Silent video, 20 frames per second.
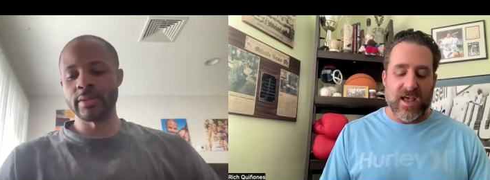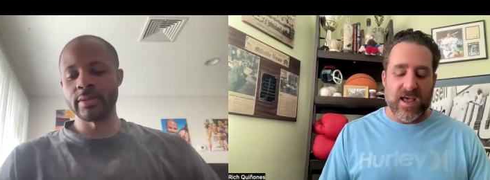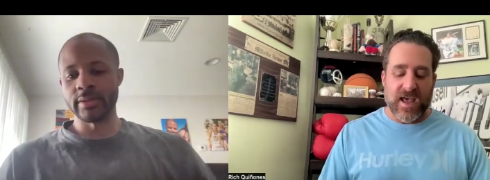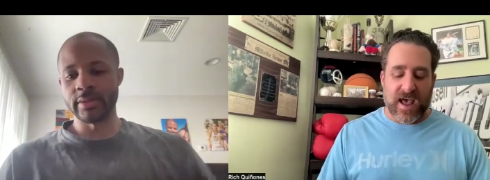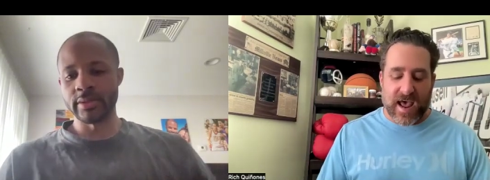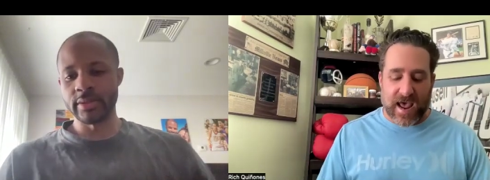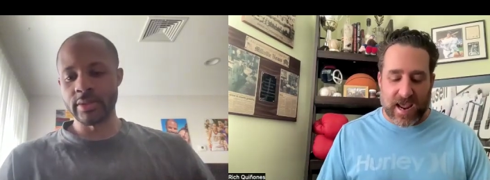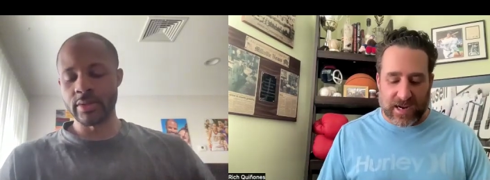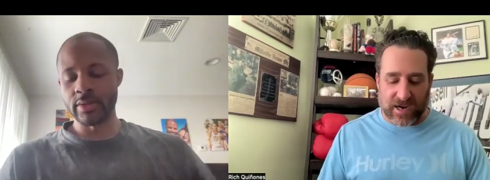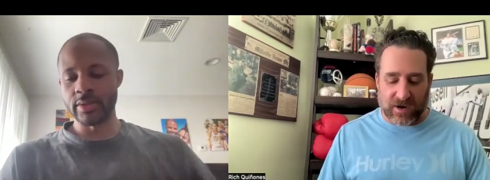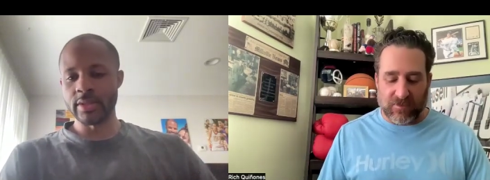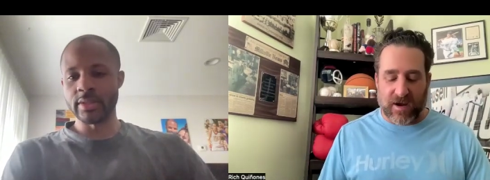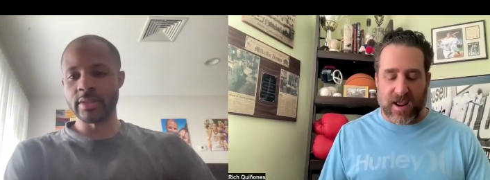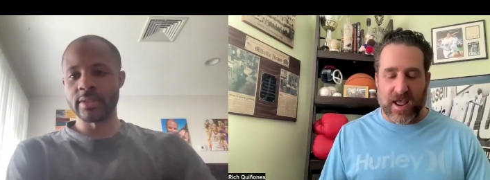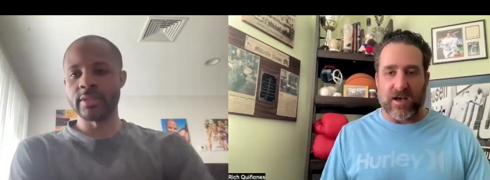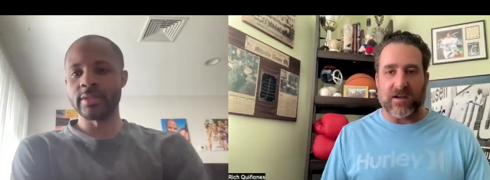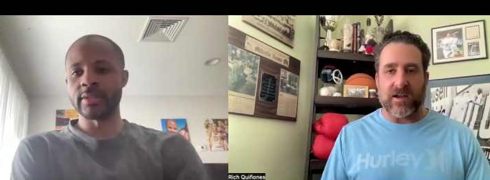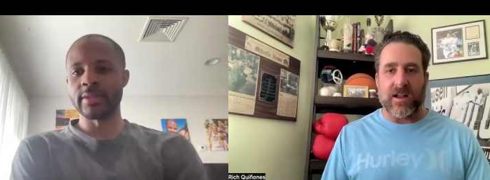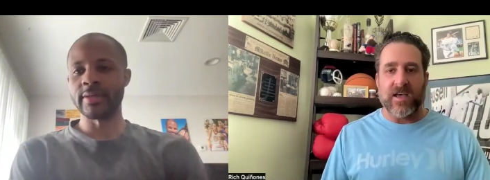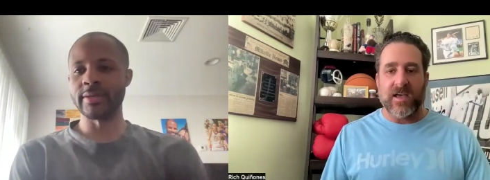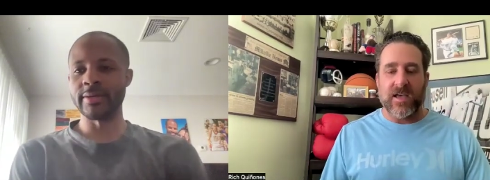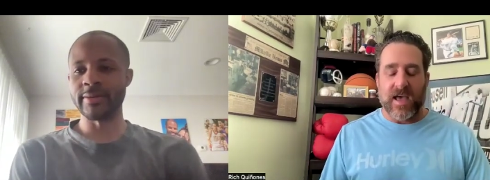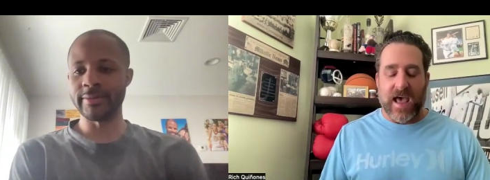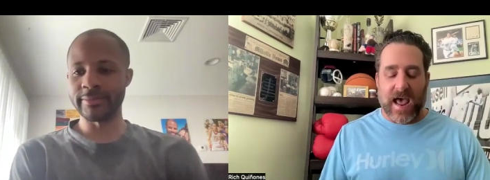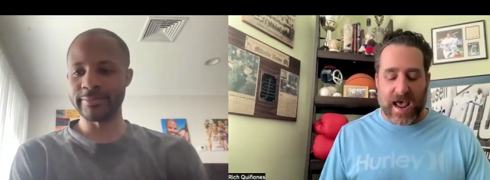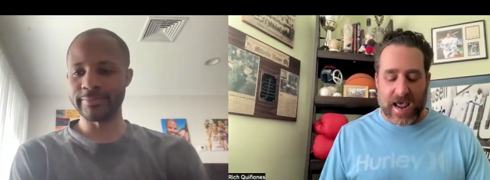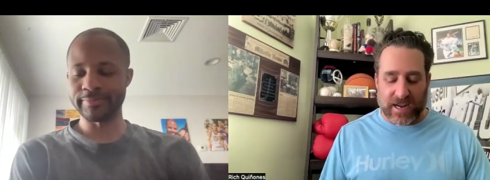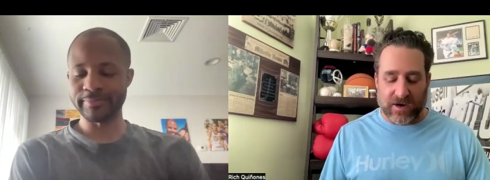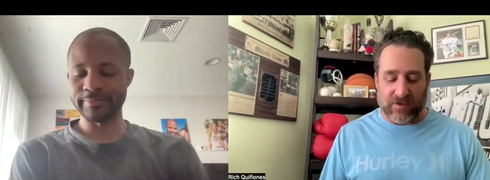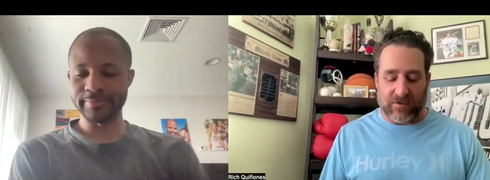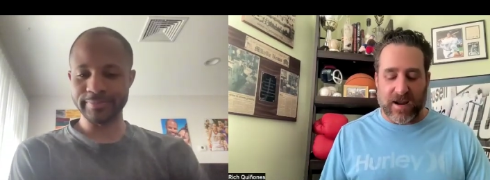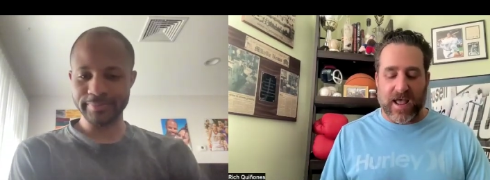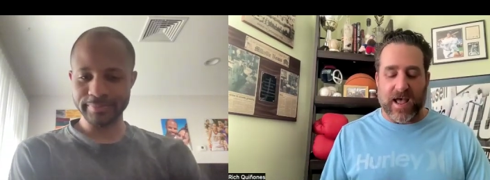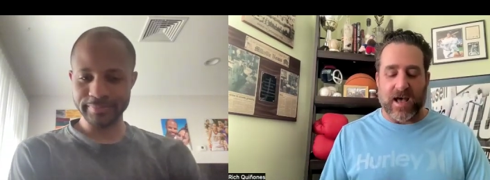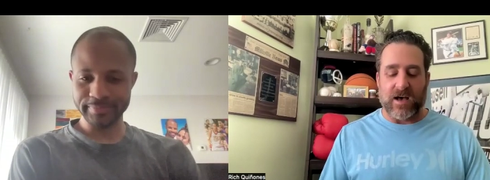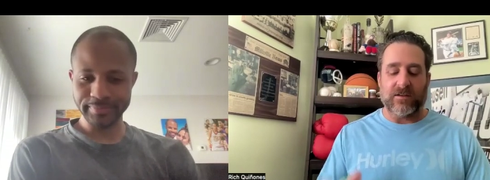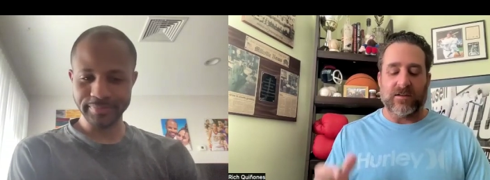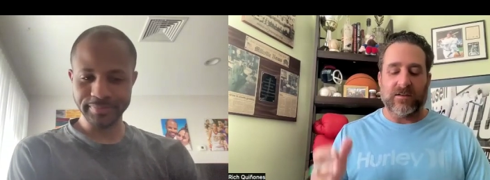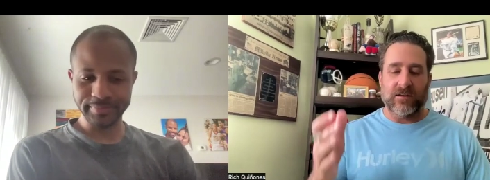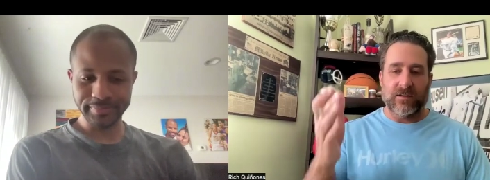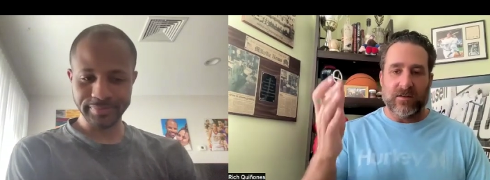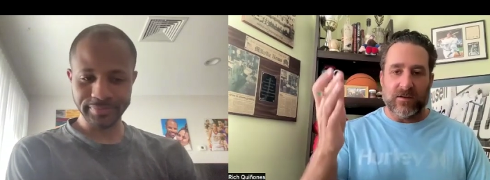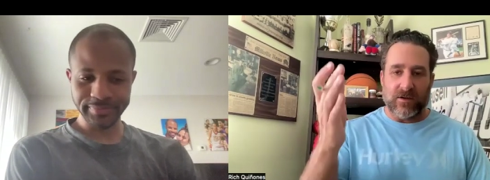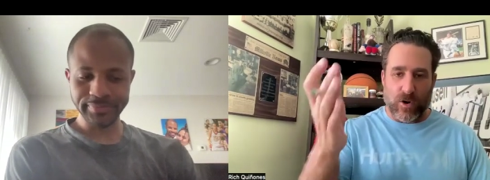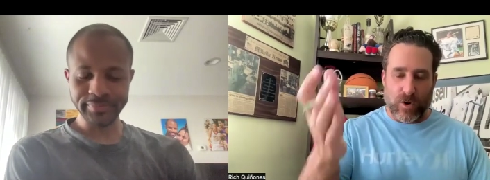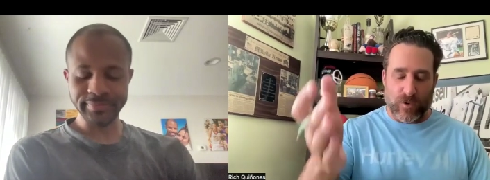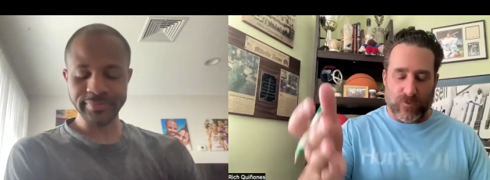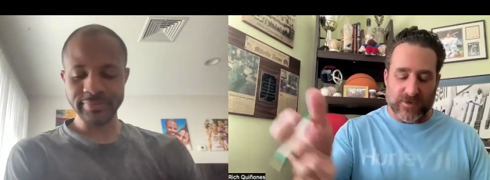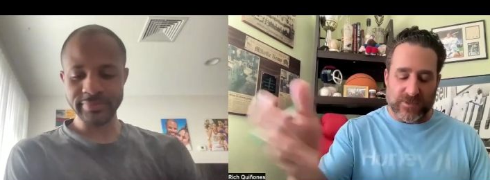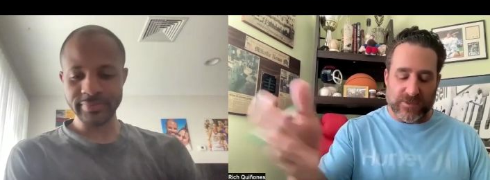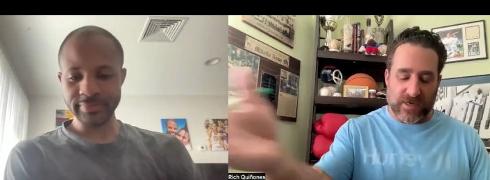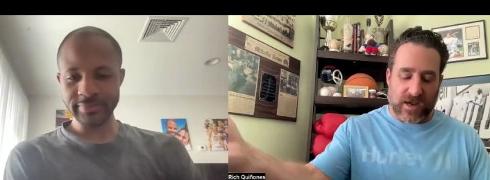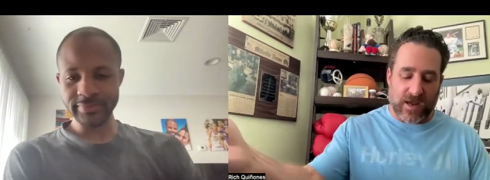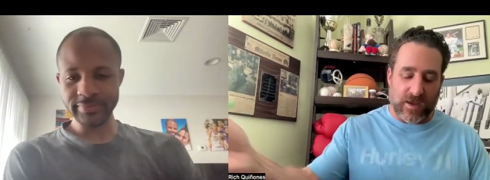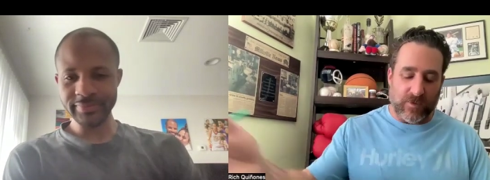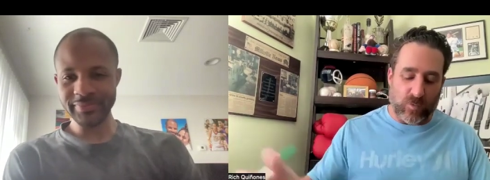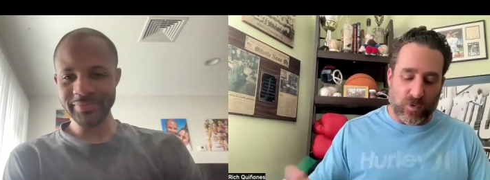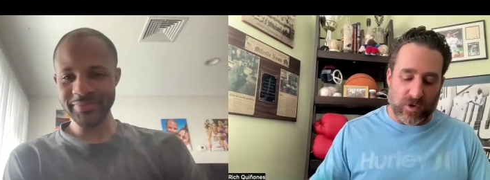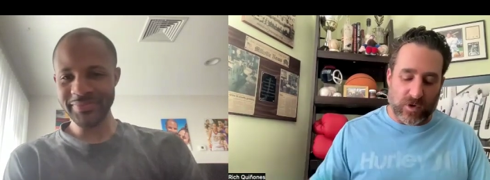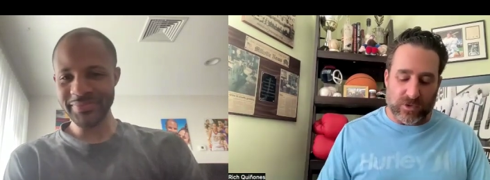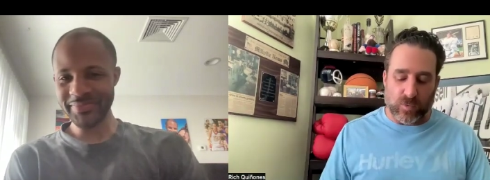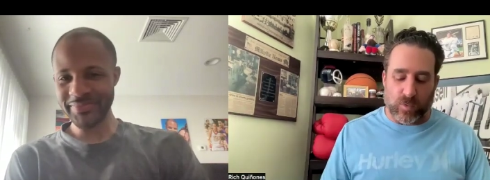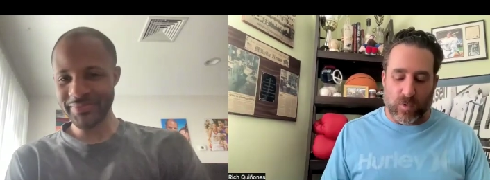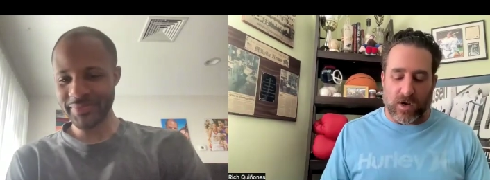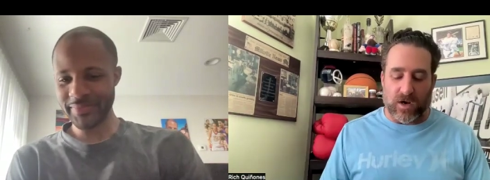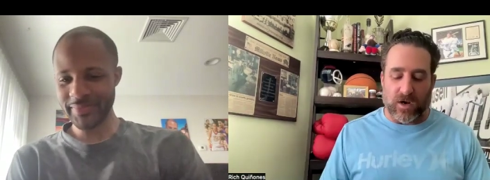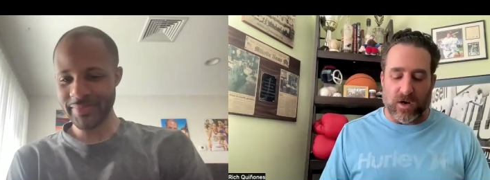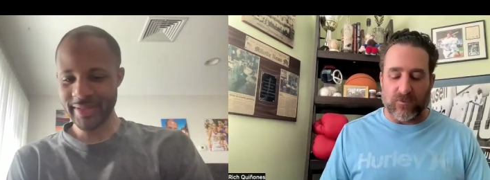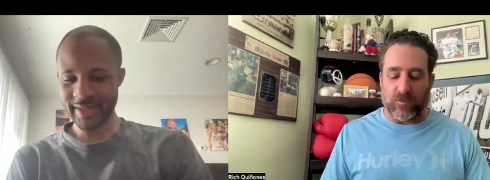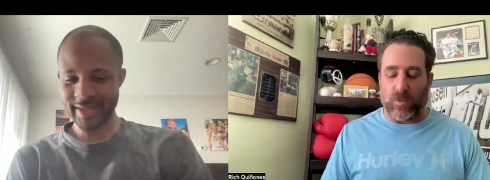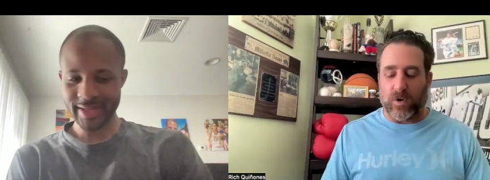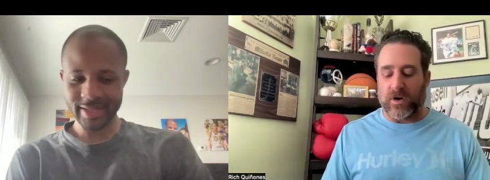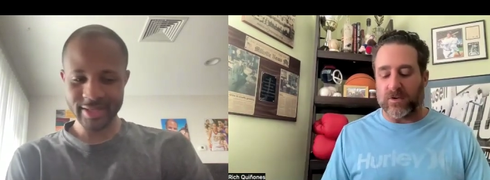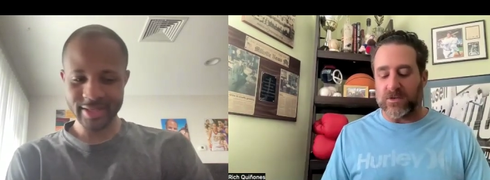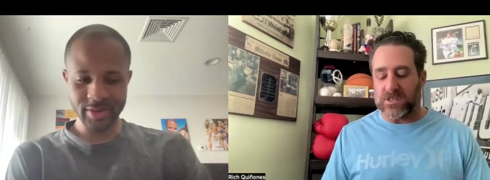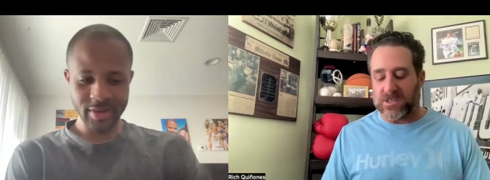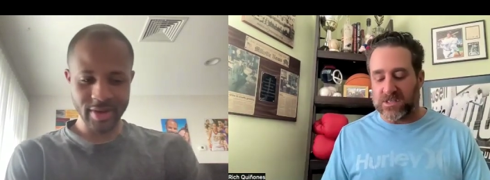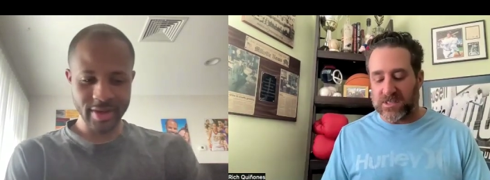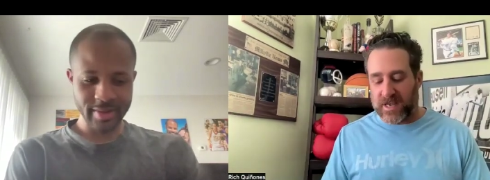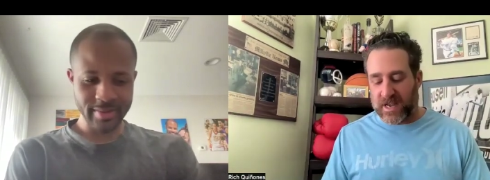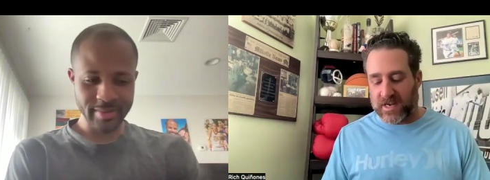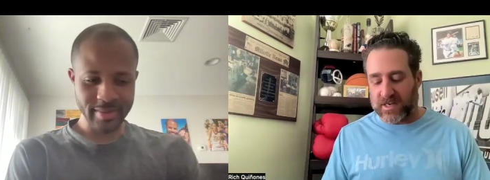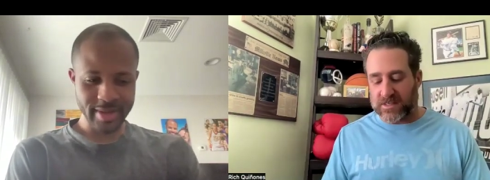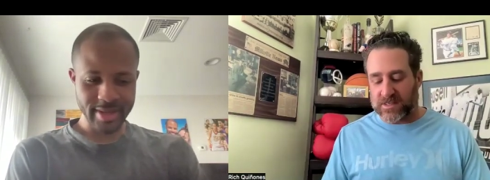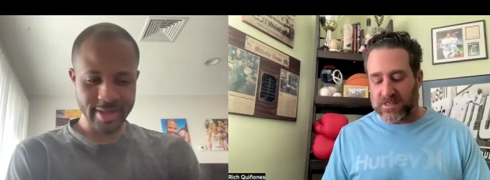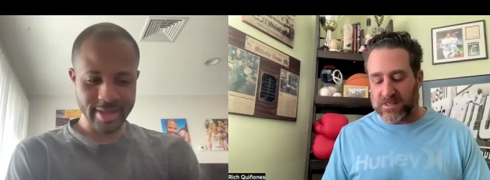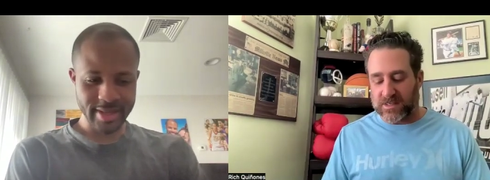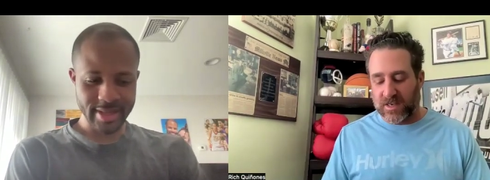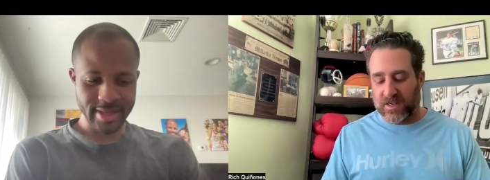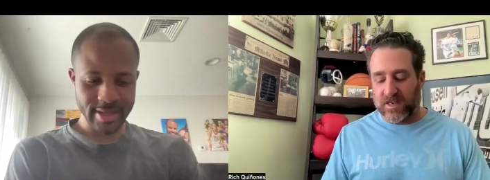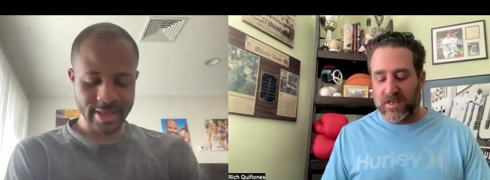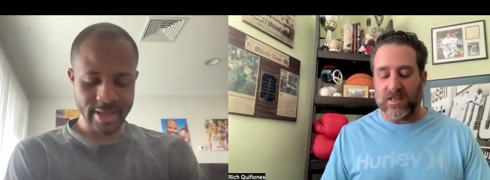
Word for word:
Speaker 1: hang around, hang around, overtime 112, 106.